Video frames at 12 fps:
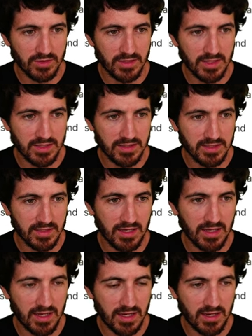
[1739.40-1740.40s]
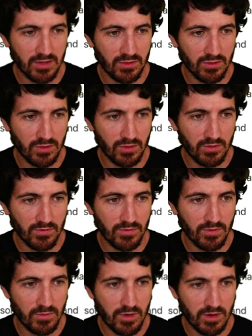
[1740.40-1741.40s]
task out of
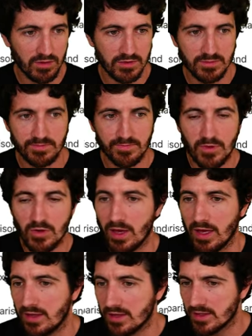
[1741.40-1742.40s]
the box. Okay,